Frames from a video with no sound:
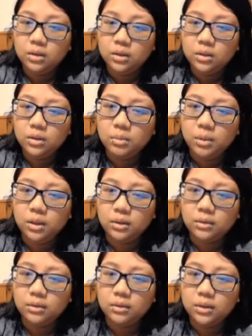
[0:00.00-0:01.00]
Come on,
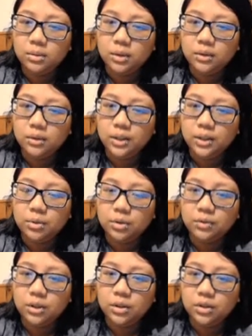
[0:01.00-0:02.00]
Facebook,
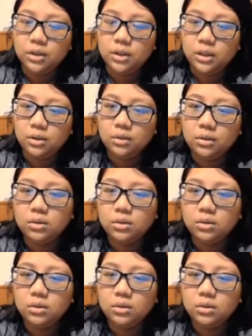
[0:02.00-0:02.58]
figure your shit out.